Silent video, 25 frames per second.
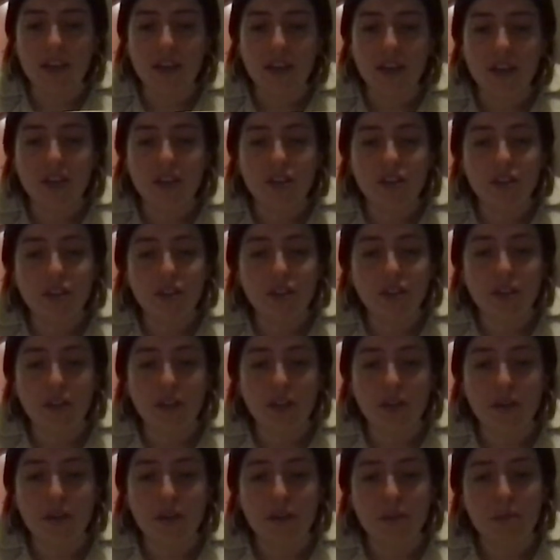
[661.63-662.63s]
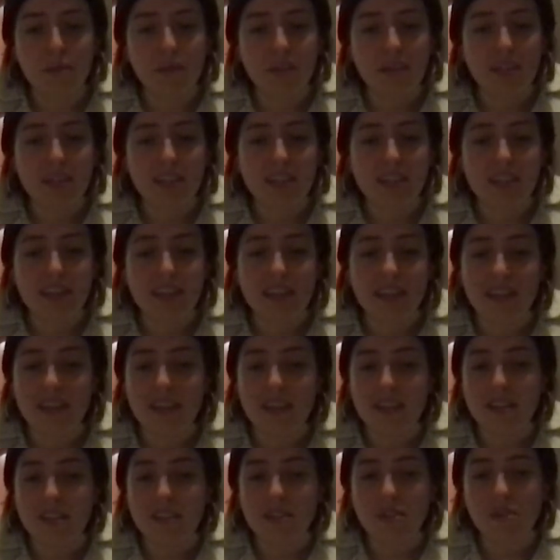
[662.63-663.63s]
shouldn't go into places like
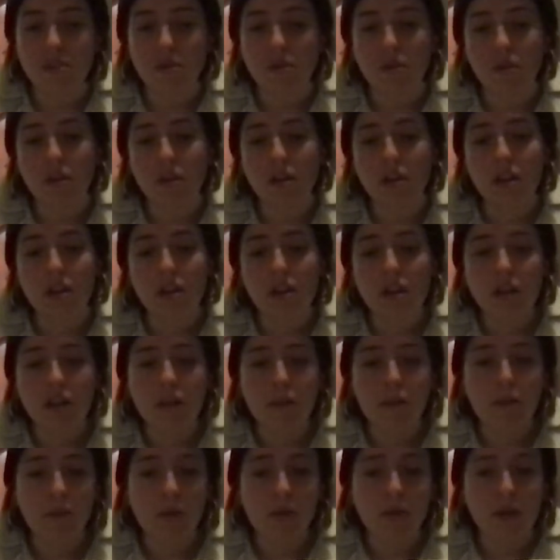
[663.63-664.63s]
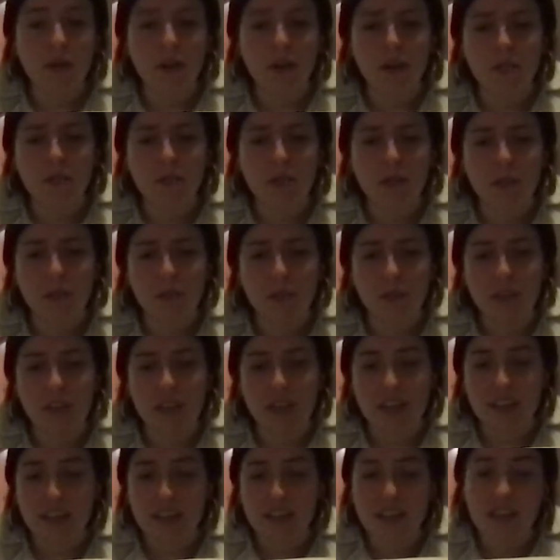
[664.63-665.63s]
this or be around people
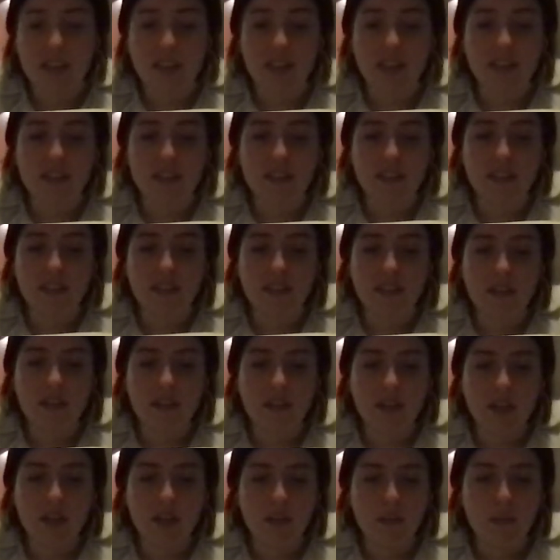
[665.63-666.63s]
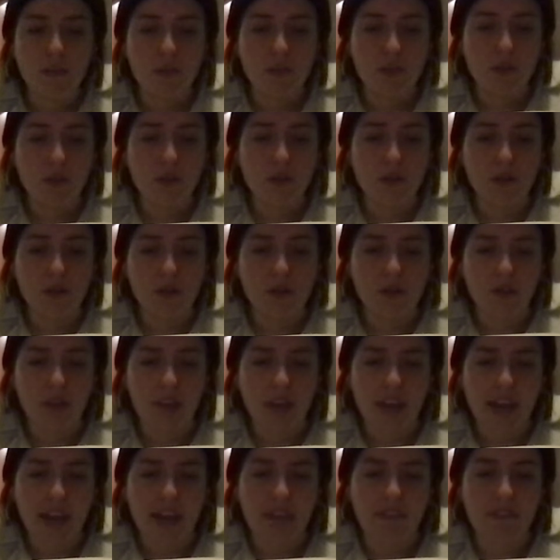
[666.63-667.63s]
like these, but you don't know
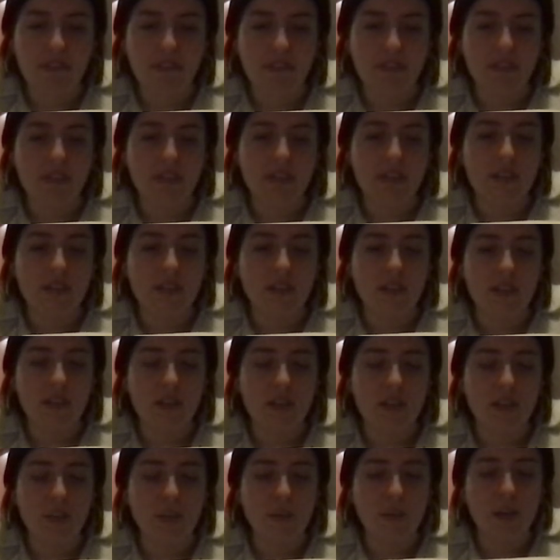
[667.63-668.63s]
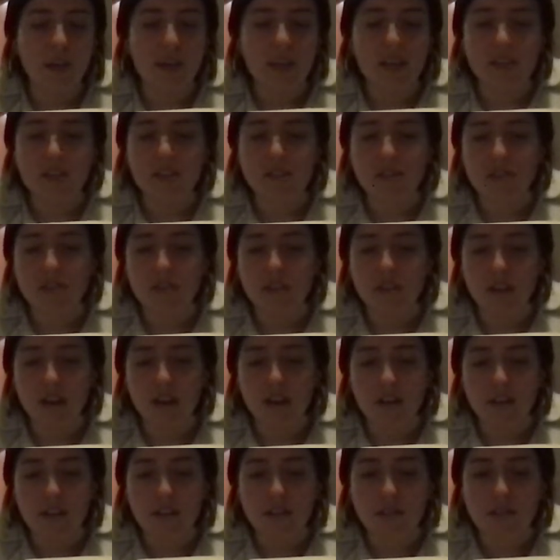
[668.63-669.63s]
the half of it. The brightest of
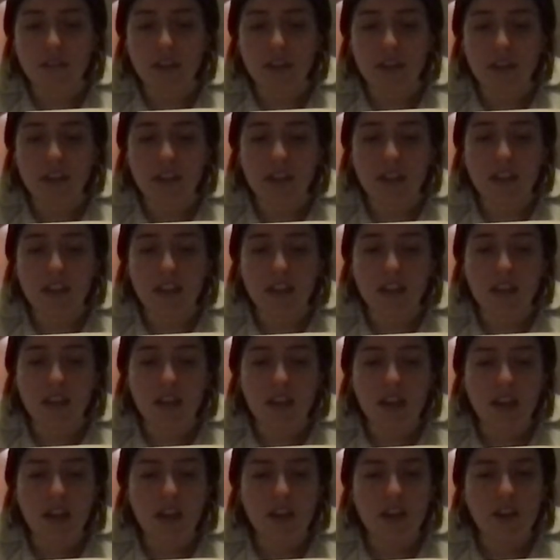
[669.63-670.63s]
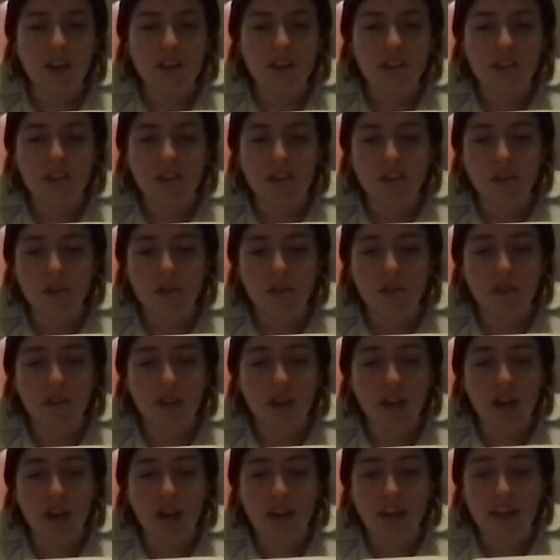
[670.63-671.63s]
stars, frankly, are just a load of
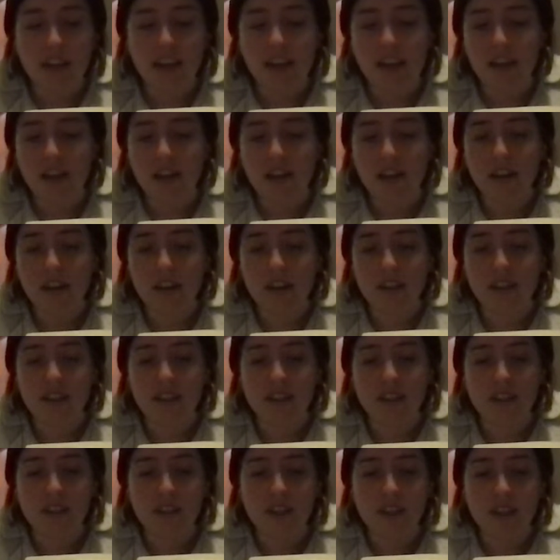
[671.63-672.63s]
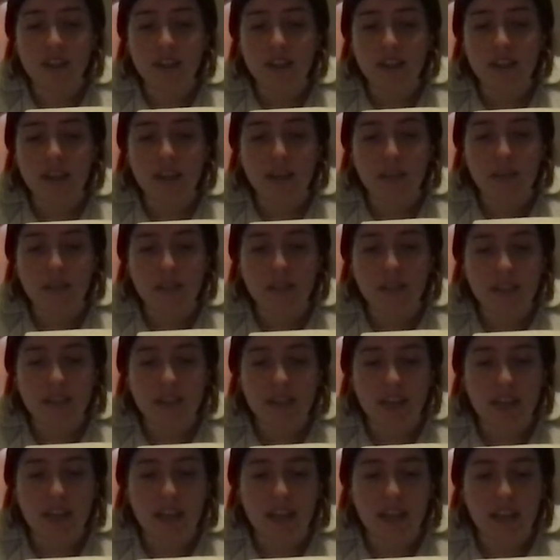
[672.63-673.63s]
hot air and diamonds,
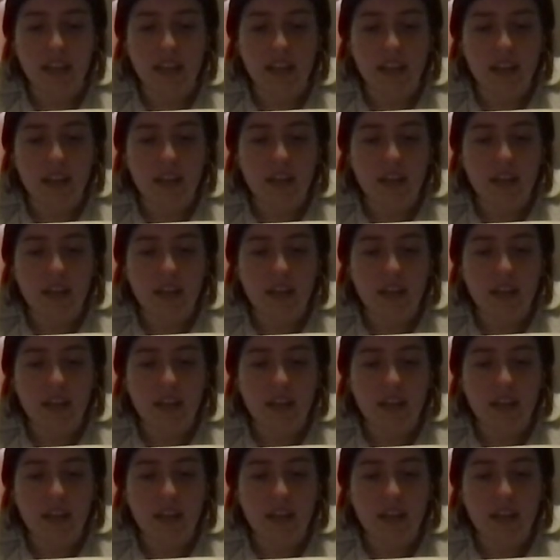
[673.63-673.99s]
sadly.